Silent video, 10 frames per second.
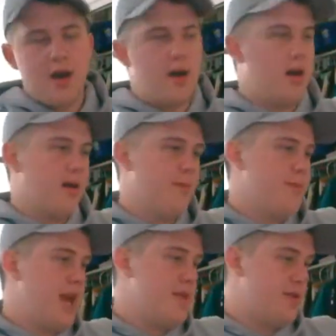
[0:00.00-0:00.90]

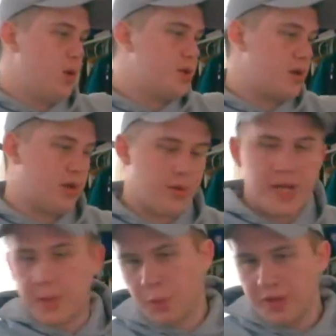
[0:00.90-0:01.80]
And those are
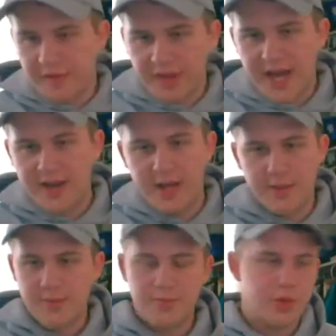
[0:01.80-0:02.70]
great. They're really flat and
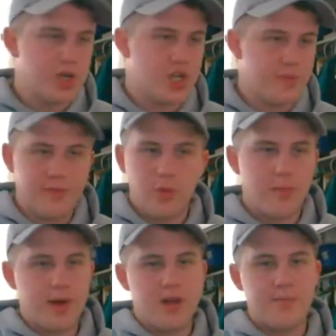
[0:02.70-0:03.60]
they're pretty cheap if you
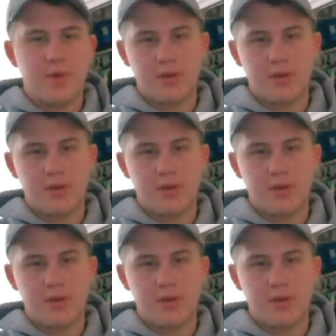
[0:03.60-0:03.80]
want to buy them.